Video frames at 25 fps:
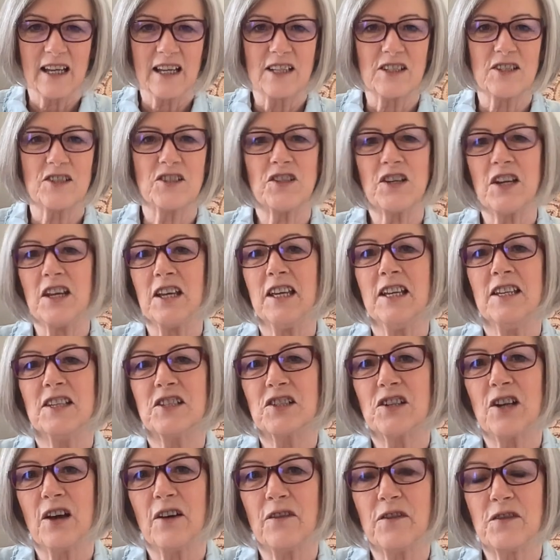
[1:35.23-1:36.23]
Stinky
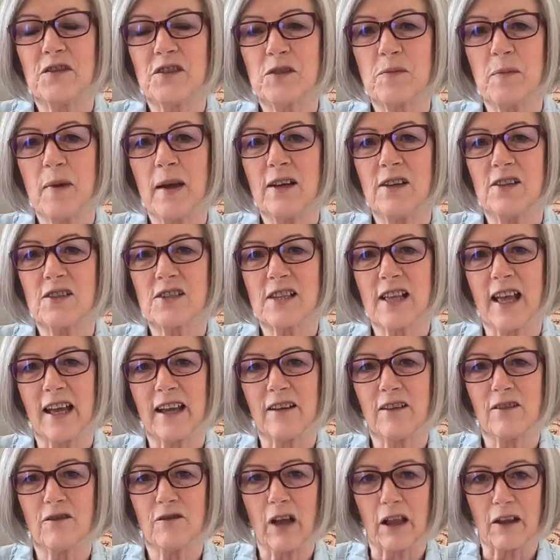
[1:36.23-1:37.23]
stuff smells like,
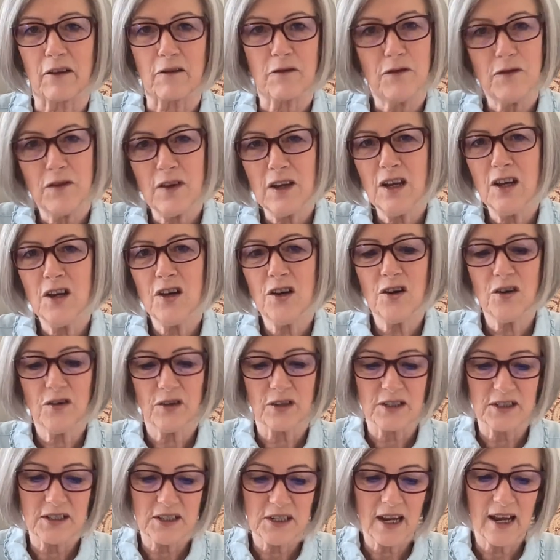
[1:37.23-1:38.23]
like fear
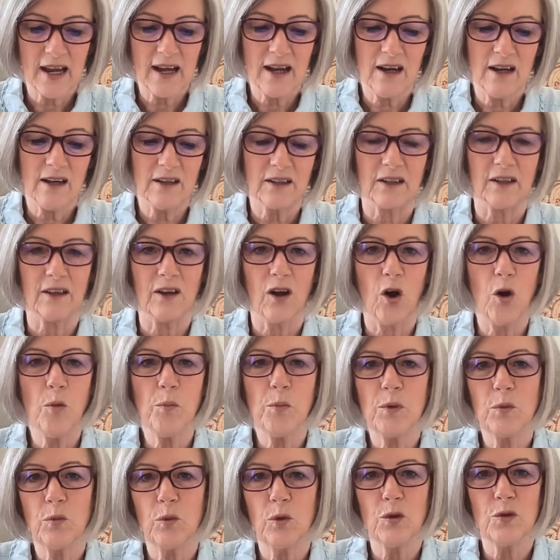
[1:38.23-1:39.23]
and doubt and
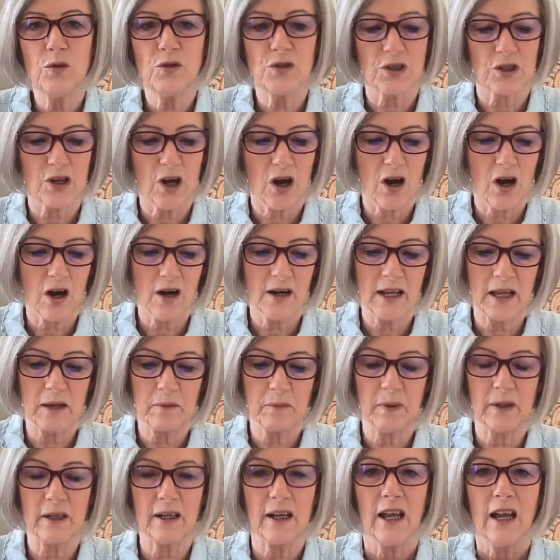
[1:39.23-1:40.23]
open wounds and heartache,
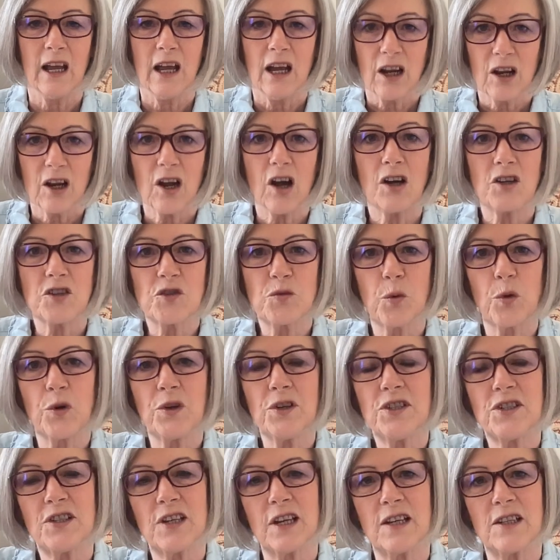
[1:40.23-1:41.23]
but God's
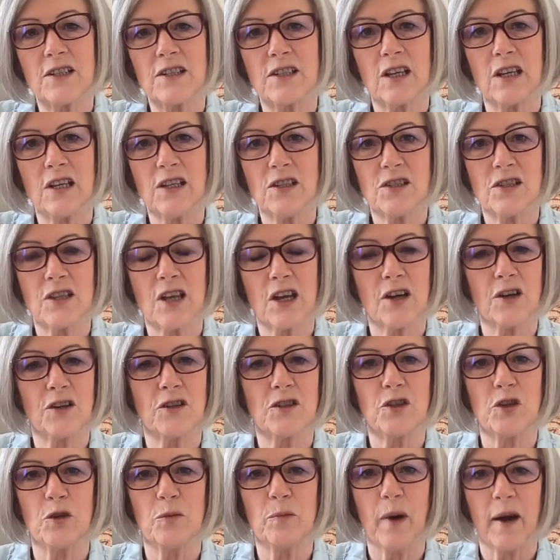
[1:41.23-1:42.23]
word says He's there
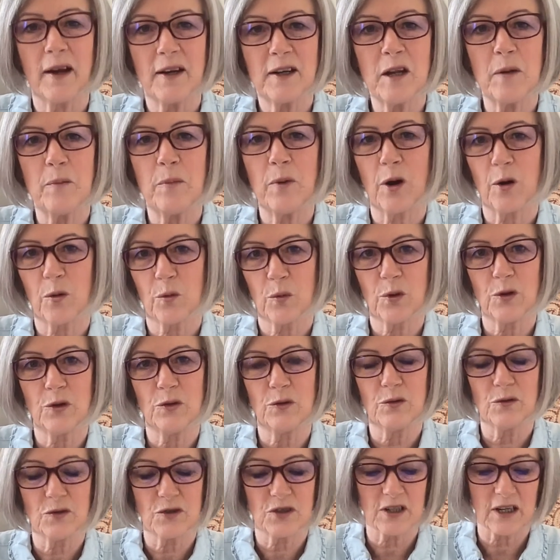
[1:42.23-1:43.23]
to bind up our
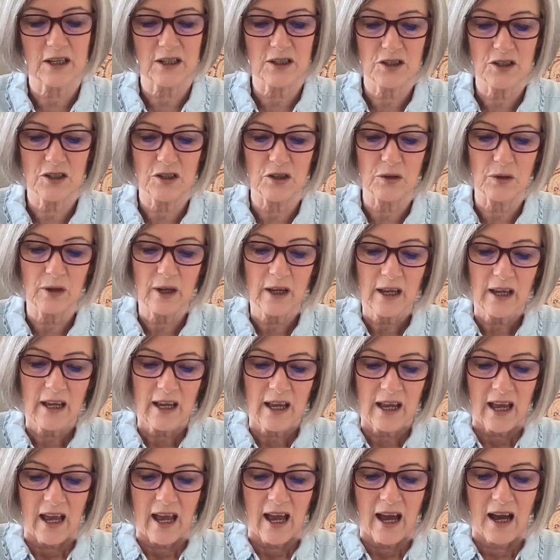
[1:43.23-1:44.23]
wounds and to
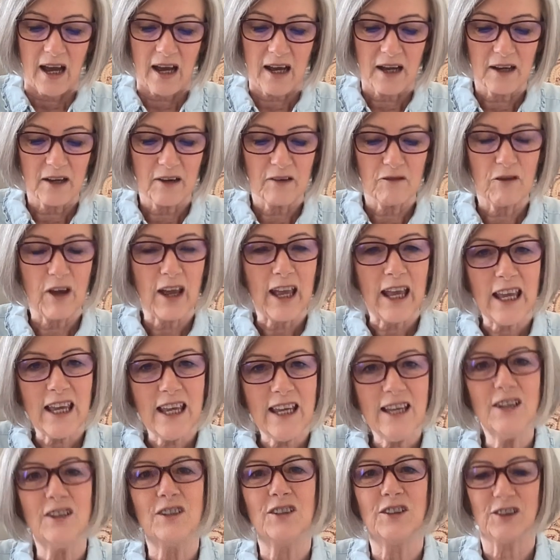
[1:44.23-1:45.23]
uh,
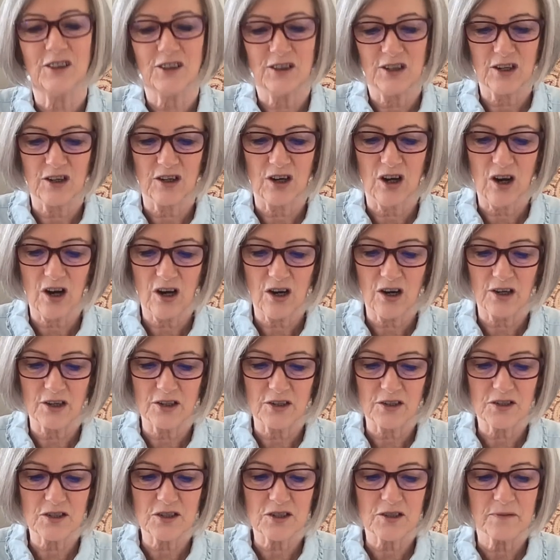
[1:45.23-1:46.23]
heal our
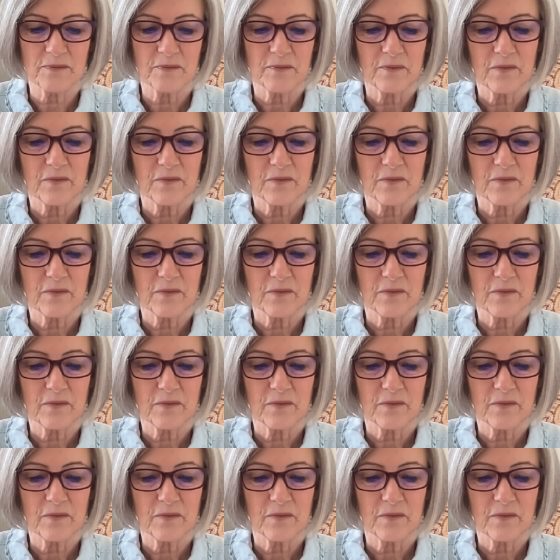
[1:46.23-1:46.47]
hearts.